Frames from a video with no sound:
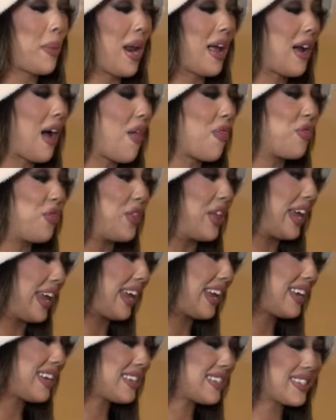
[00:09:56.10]
I got
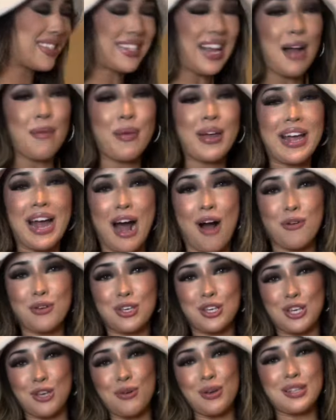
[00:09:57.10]
this. I'm like, how
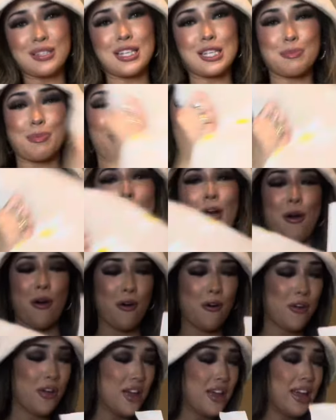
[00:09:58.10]
cute is this
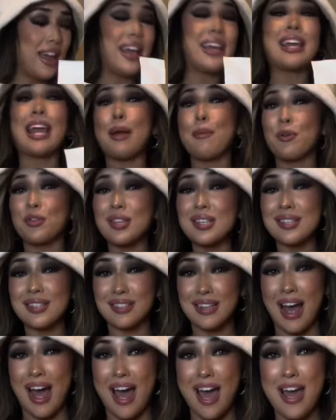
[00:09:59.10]
pillow? It came with a
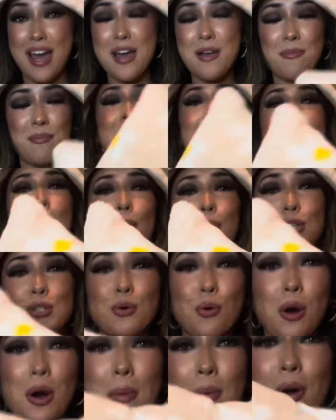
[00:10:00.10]
set. How
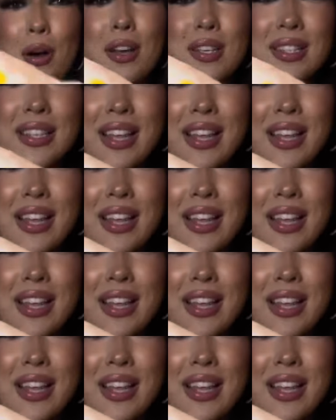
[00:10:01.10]
adorable is